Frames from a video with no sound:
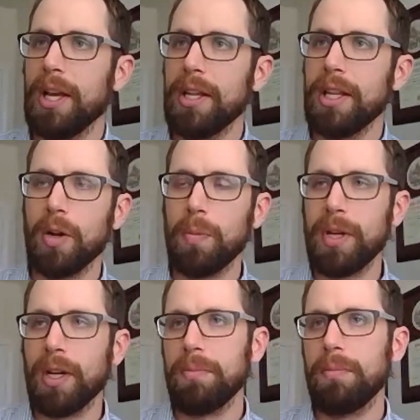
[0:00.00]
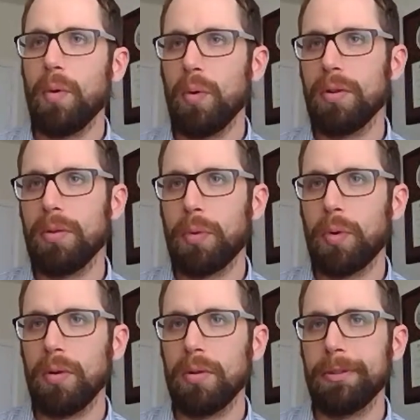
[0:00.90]
become
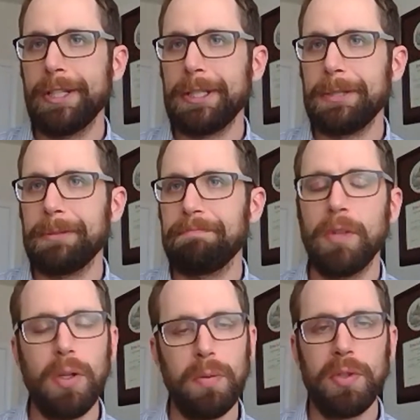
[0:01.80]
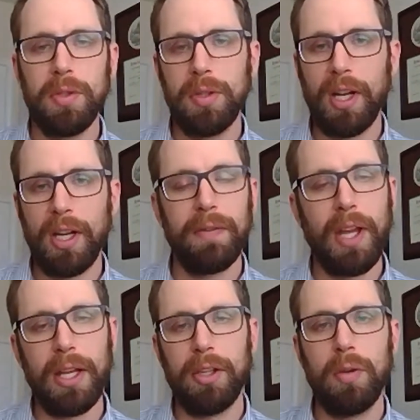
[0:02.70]
more used to kind of
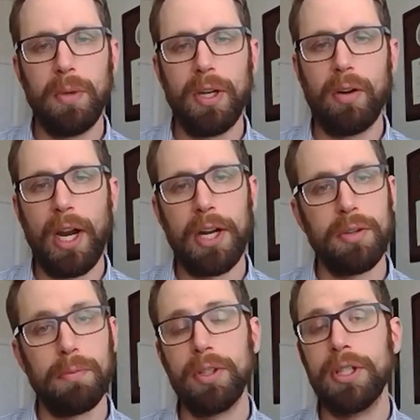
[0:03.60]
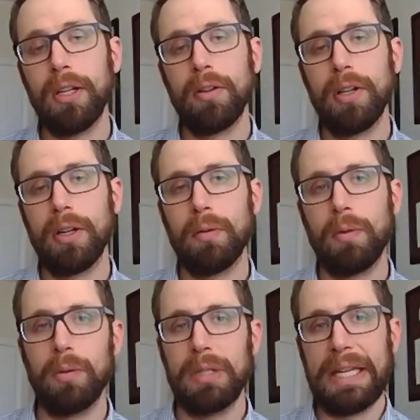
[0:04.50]
that human interaction, particularly
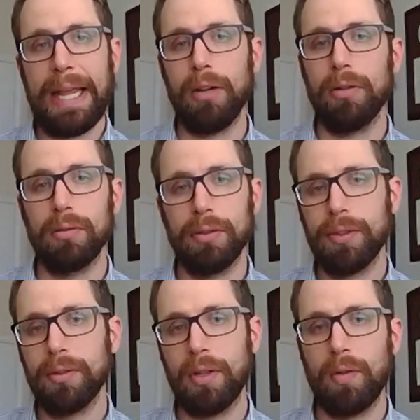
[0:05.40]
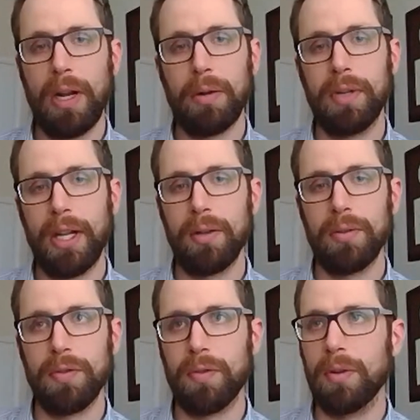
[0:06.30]
around
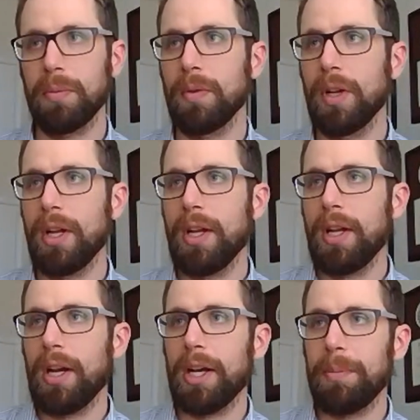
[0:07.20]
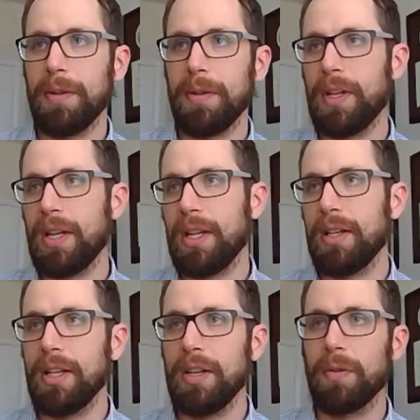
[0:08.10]
nails from, if any
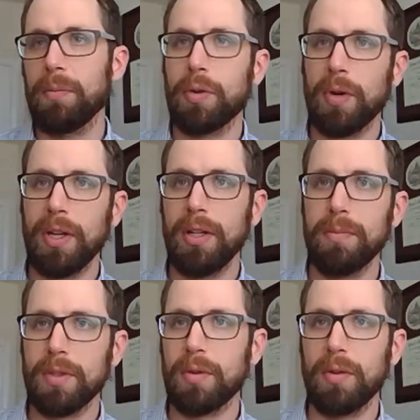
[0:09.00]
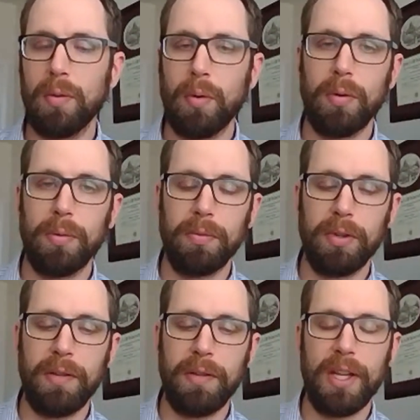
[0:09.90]
need from trims or
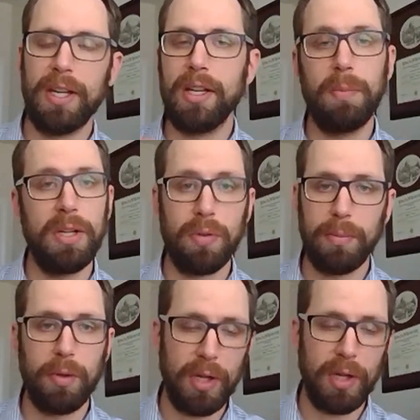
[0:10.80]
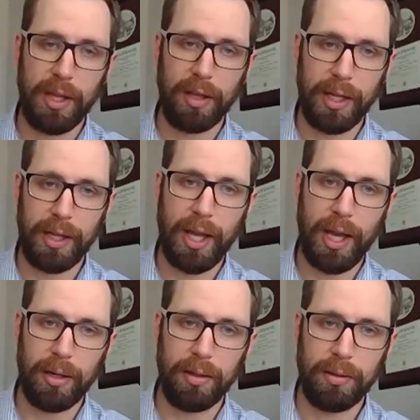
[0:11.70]
if they need to be trimmed or anything like that.